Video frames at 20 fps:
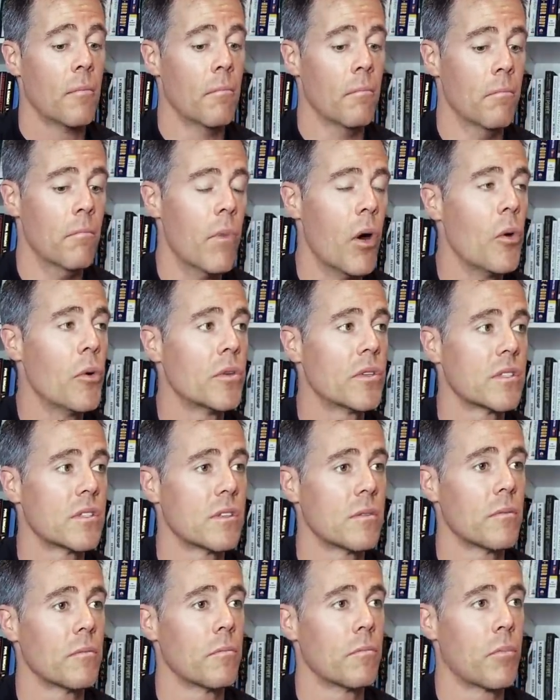
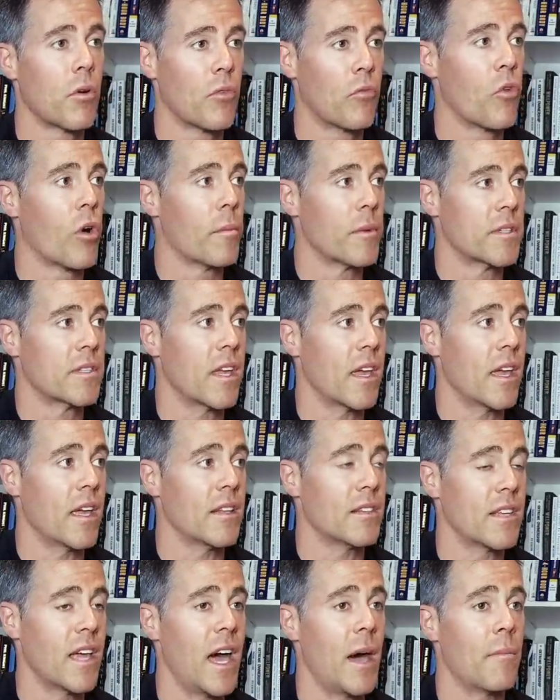Most performance
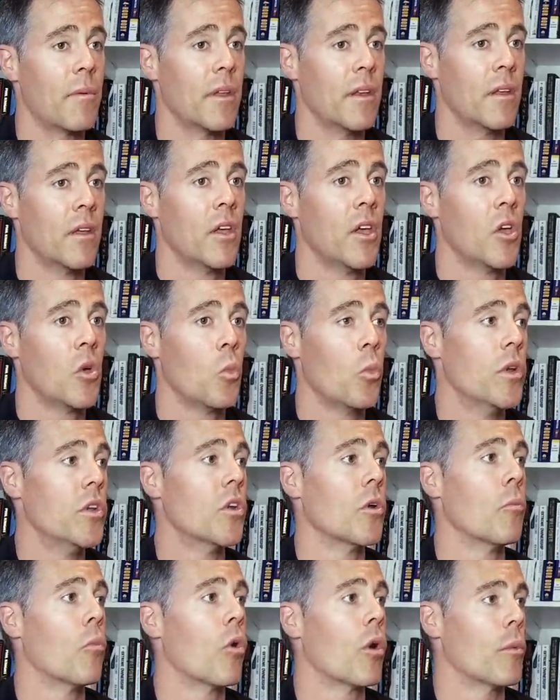gains happen when
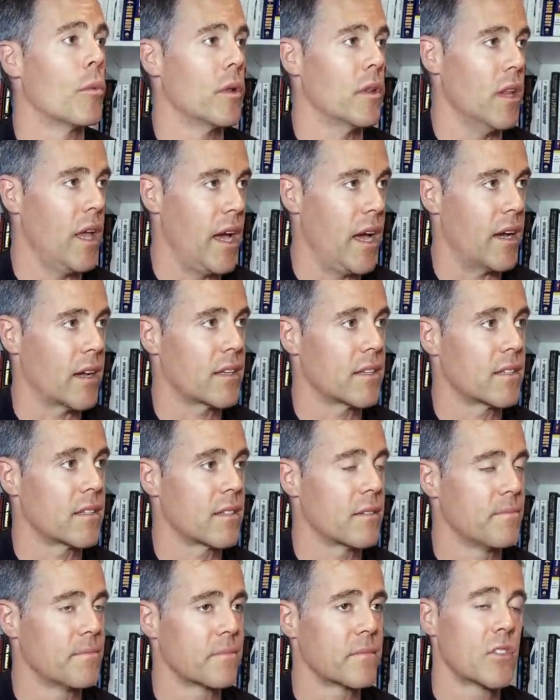you're more
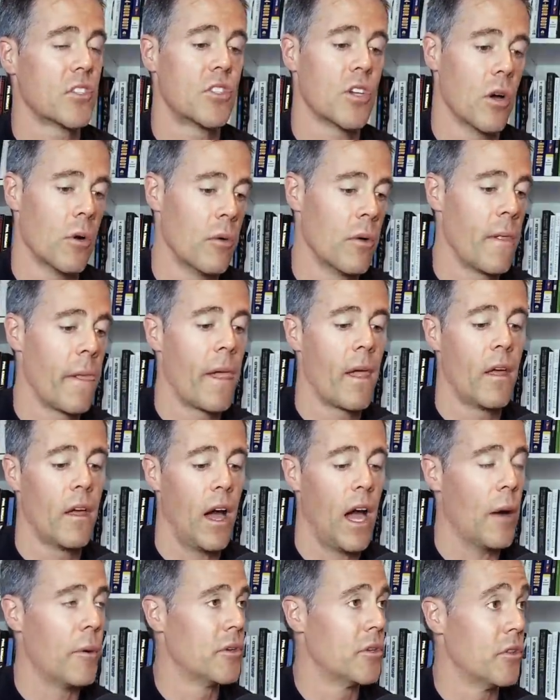relaxed. So
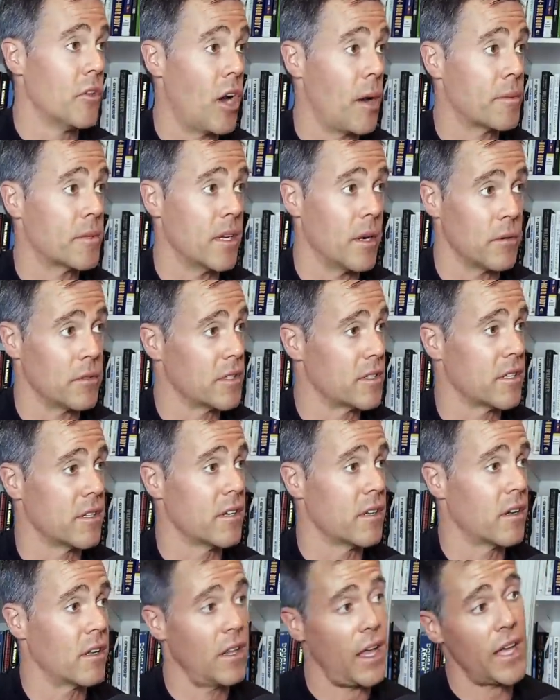I would do the opposite. I would
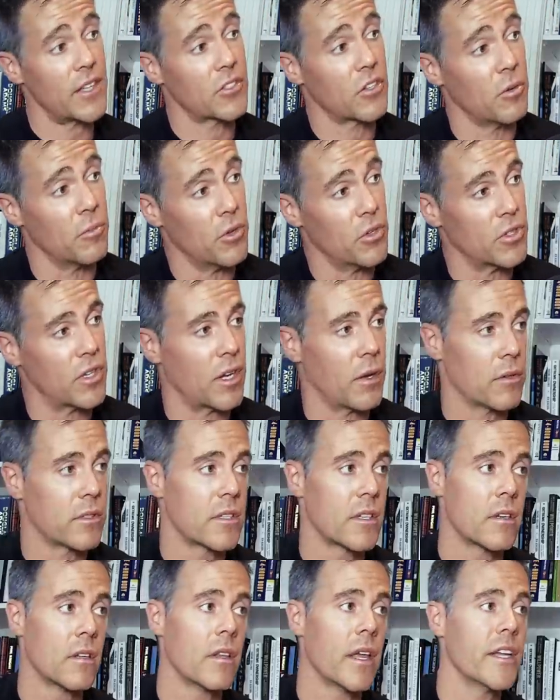listen to classical music. I would
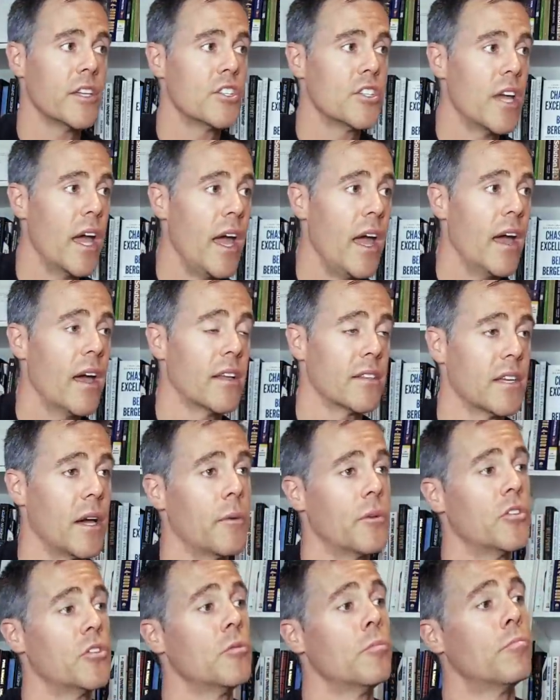listen to light jazz.
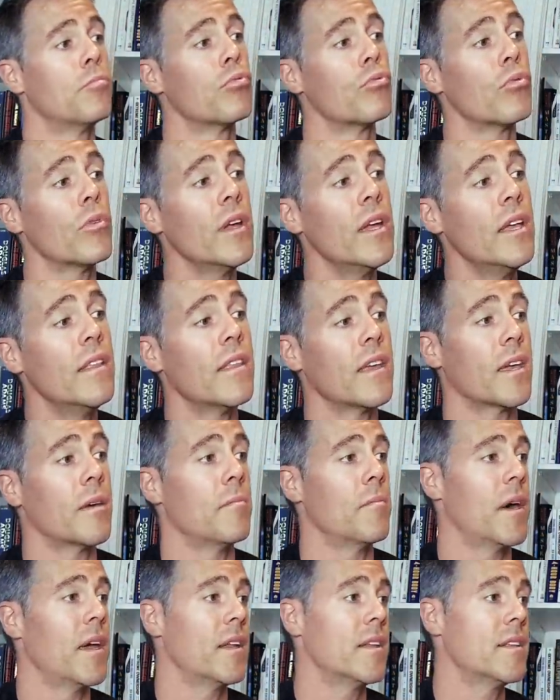I would do breathing
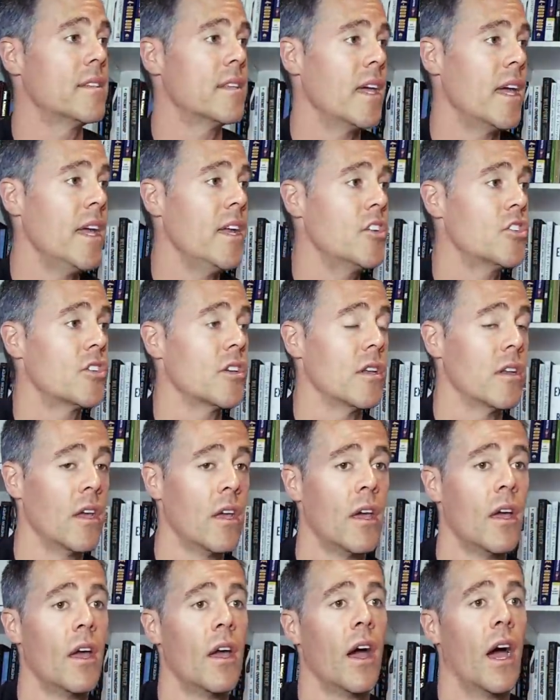and meditation.
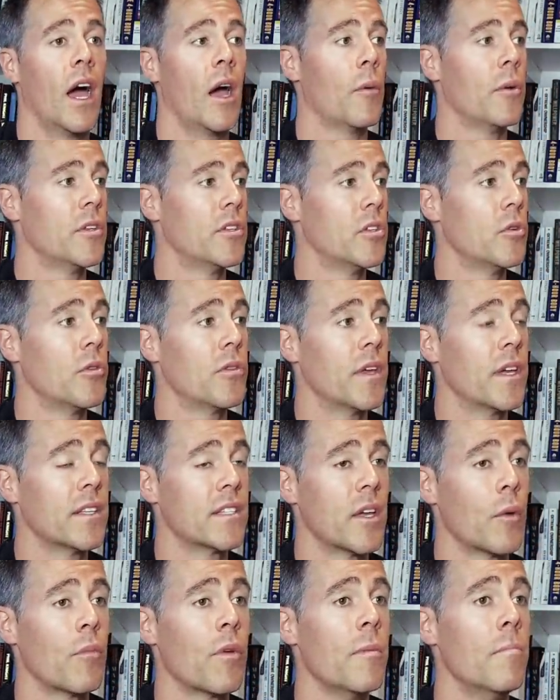I would do
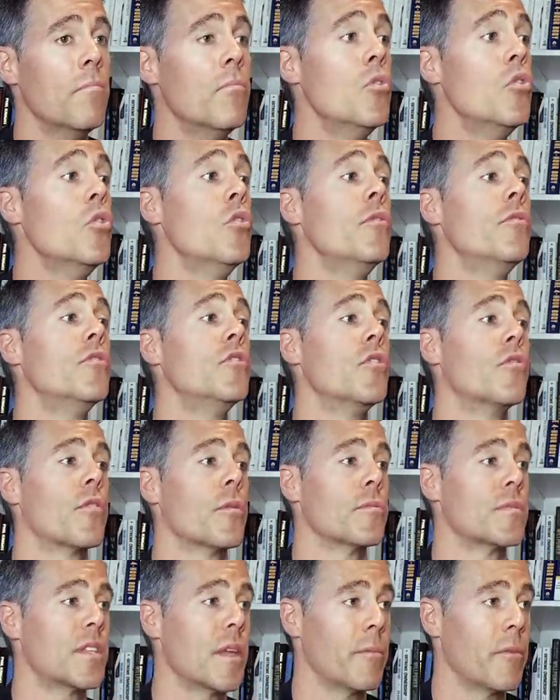things that removed you
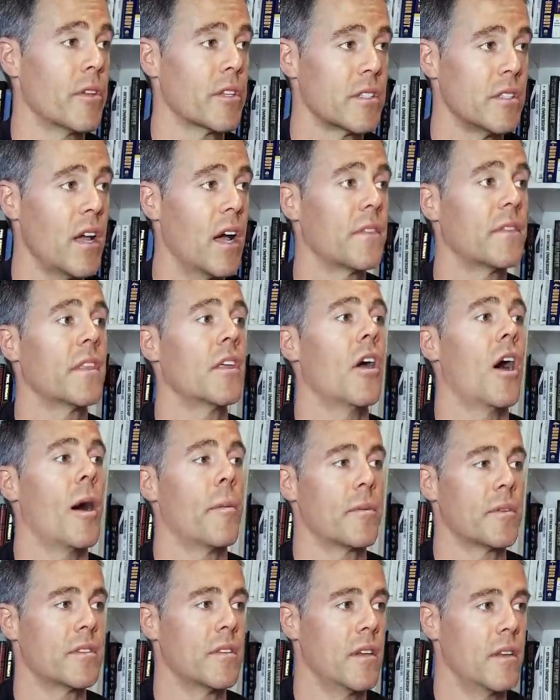from stimulus, not the
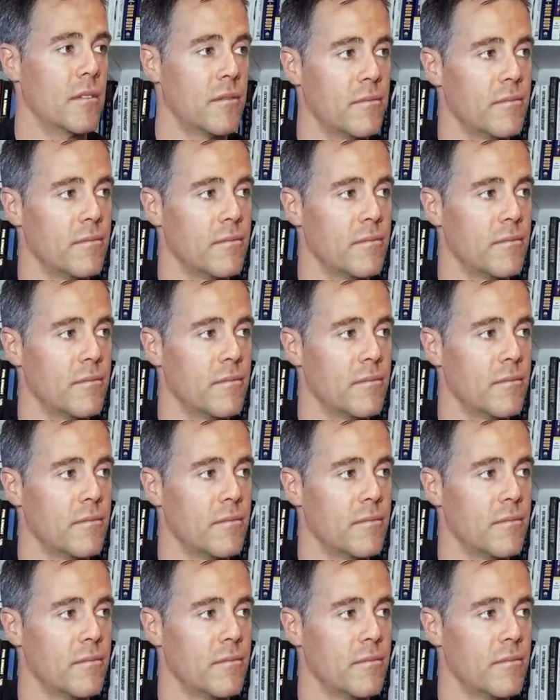opposite.